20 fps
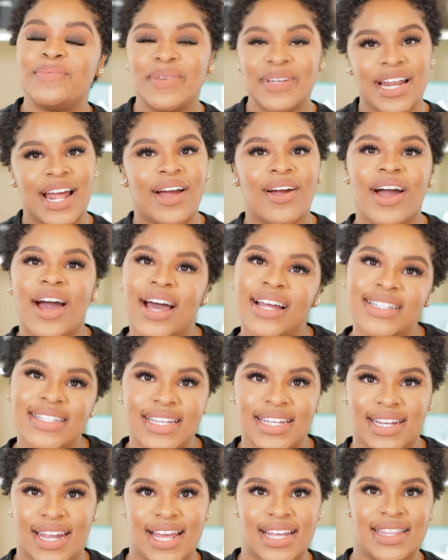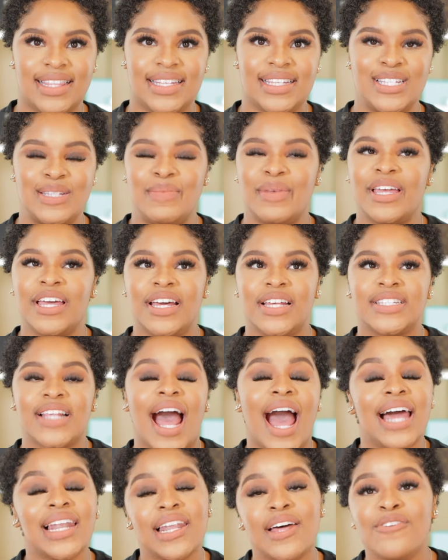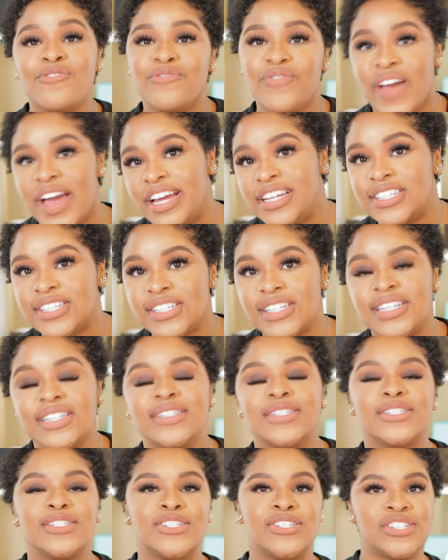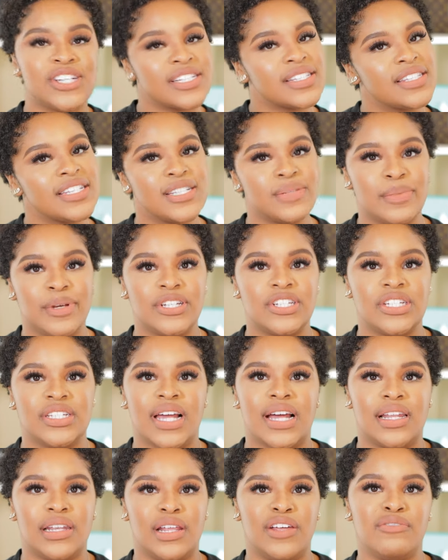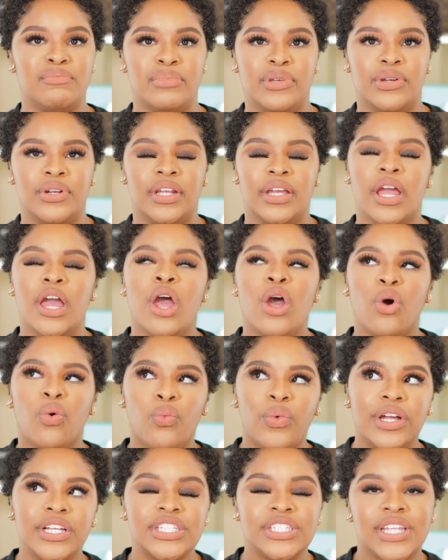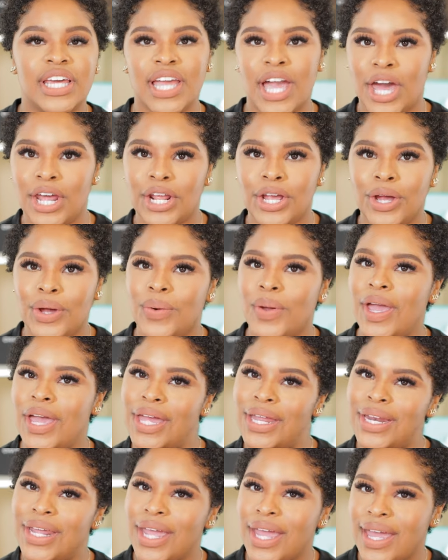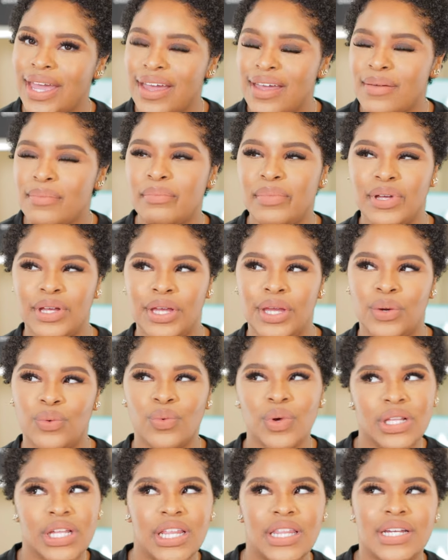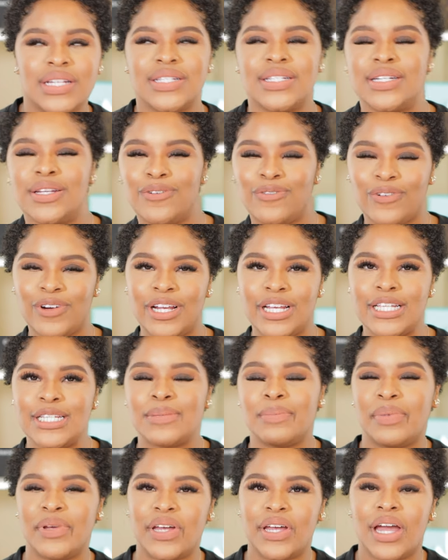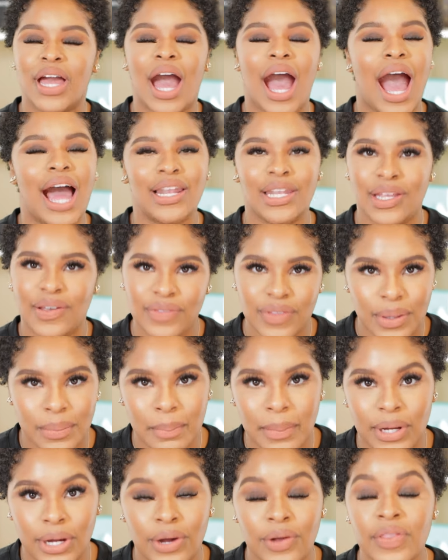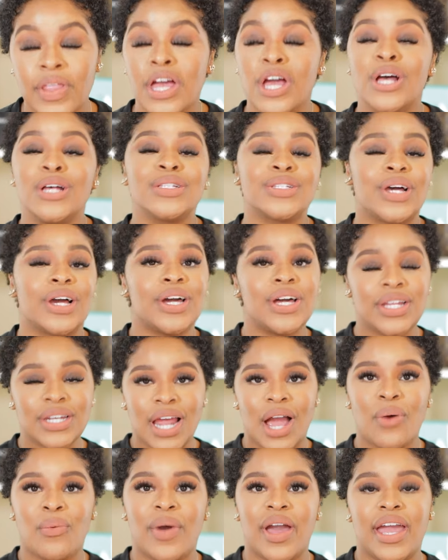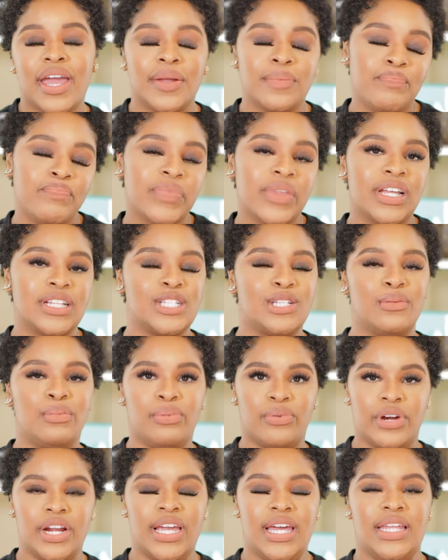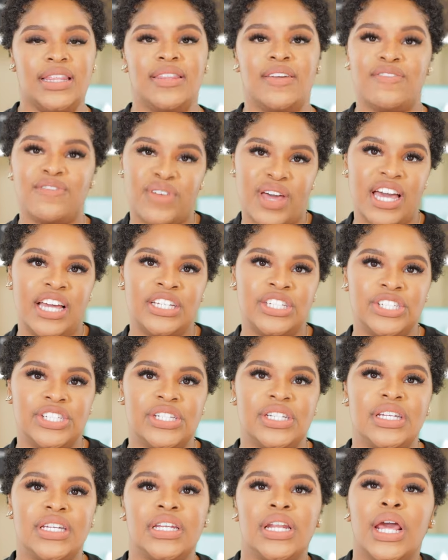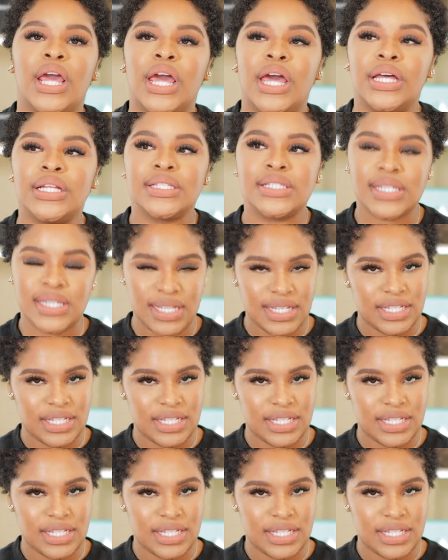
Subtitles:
put out content like this because I love fashion just as much as I love beauty, which they kind of go hand in hand, but really there's a difference, but I love them both. So I could not wait to bring the fashion to